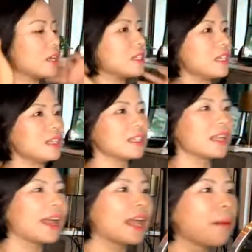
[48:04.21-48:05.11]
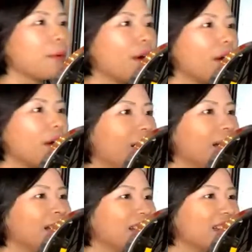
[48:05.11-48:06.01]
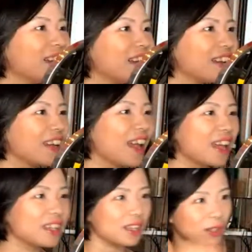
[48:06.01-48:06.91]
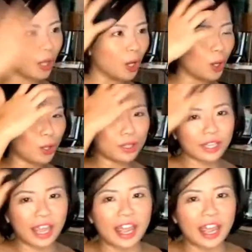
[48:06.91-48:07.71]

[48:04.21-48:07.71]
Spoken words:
you can see, the side camera, okay, the look